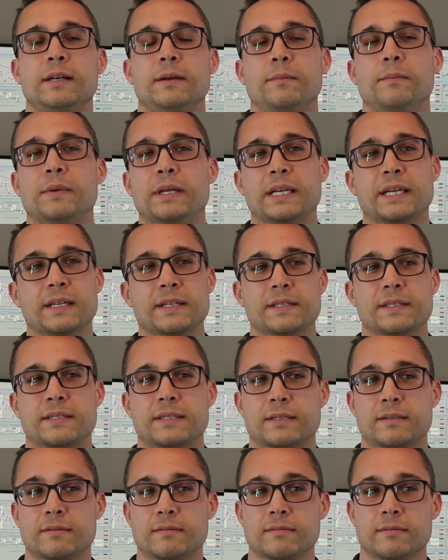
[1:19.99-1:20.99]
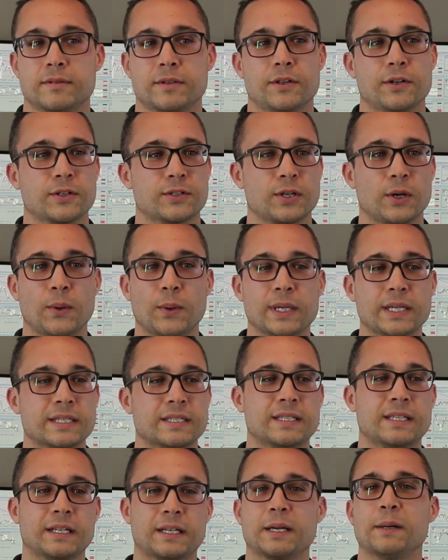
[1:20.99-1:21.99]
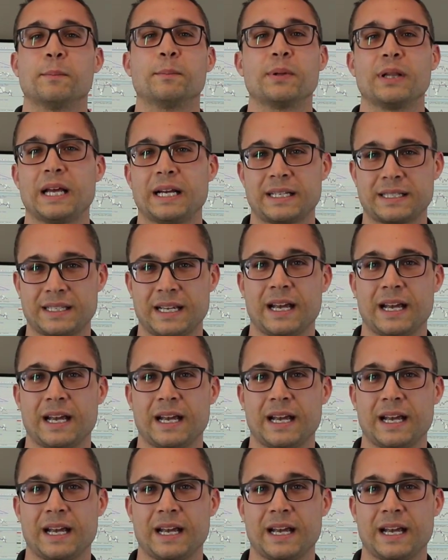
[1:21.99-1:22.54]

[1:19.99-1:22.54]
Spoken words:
because there's always the complex